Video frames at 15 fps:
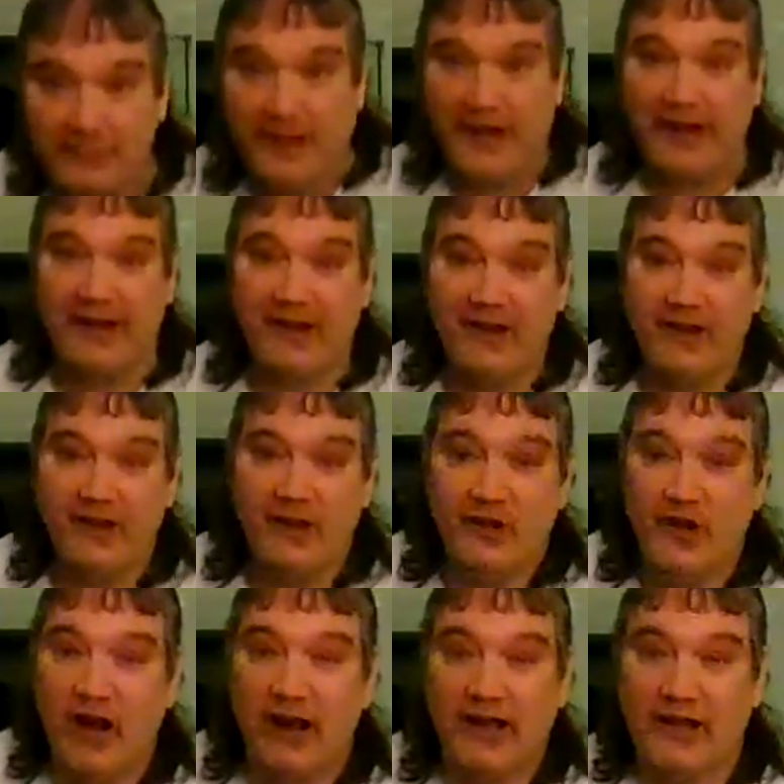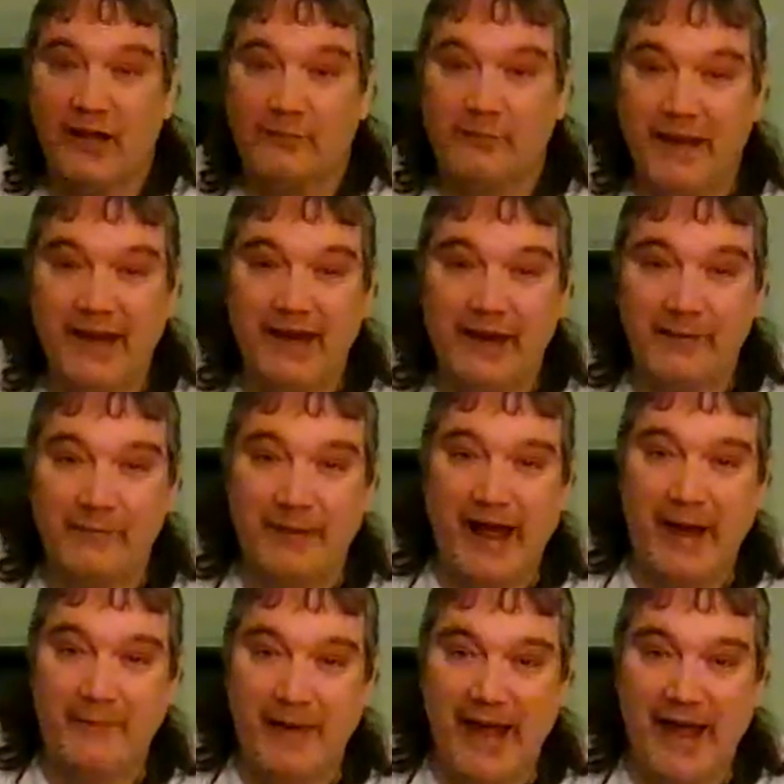back. You're not getting a penny of
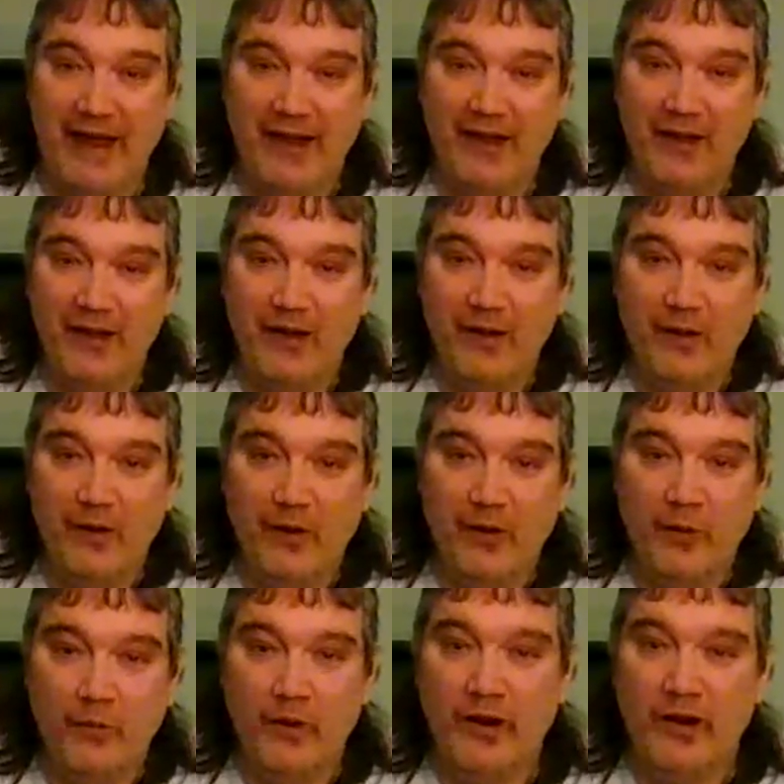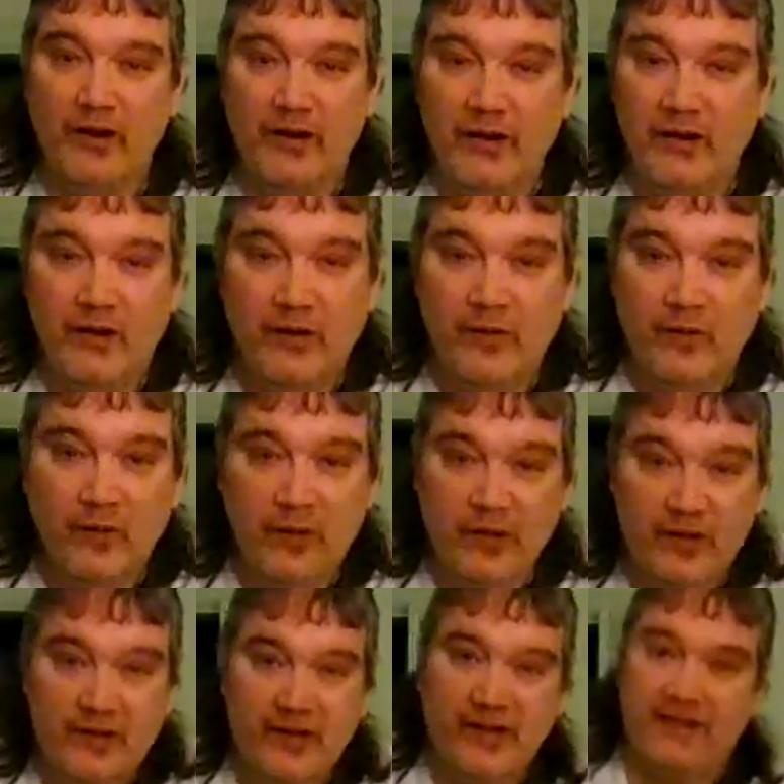that back.
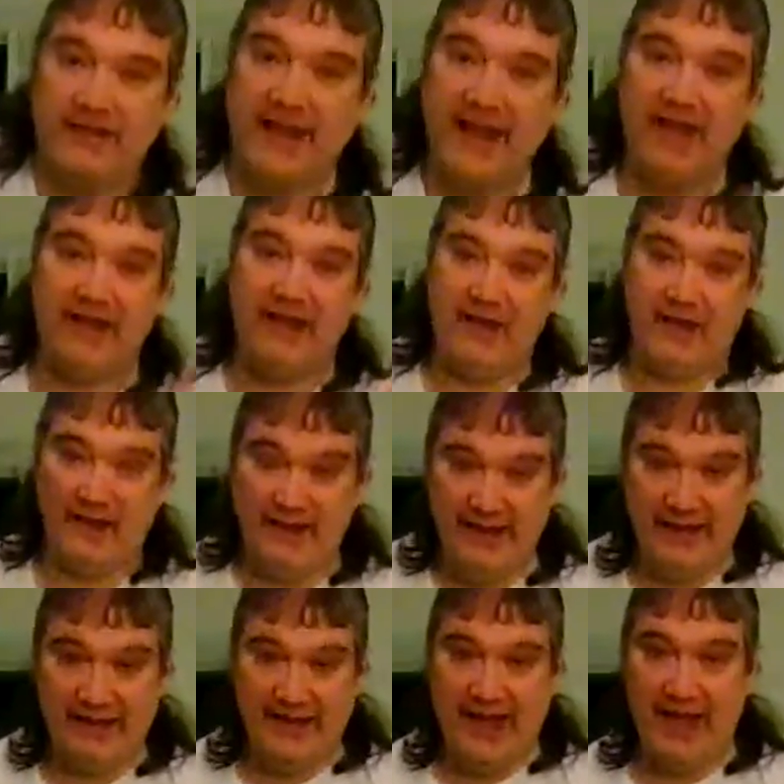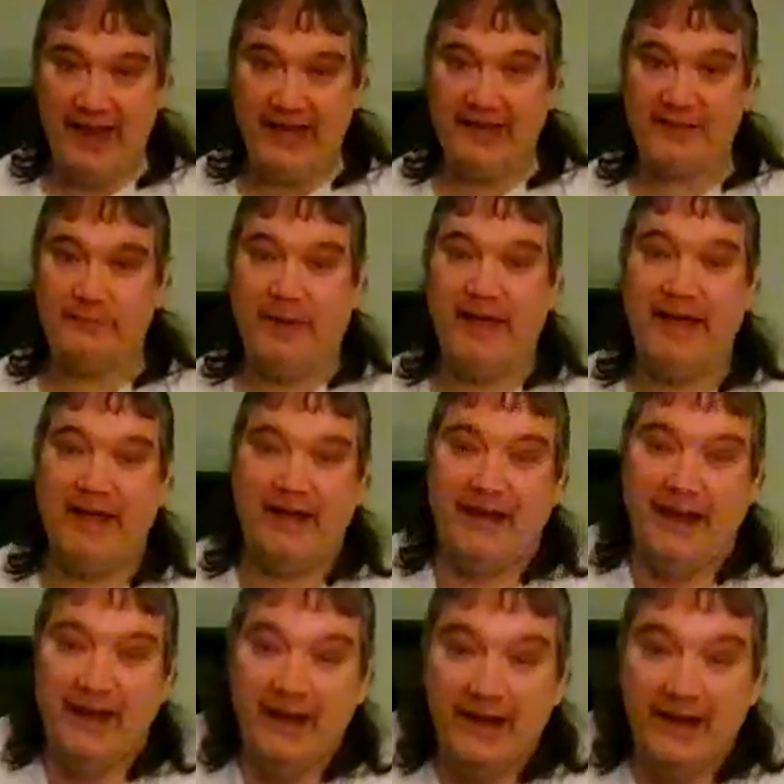The debt is paid.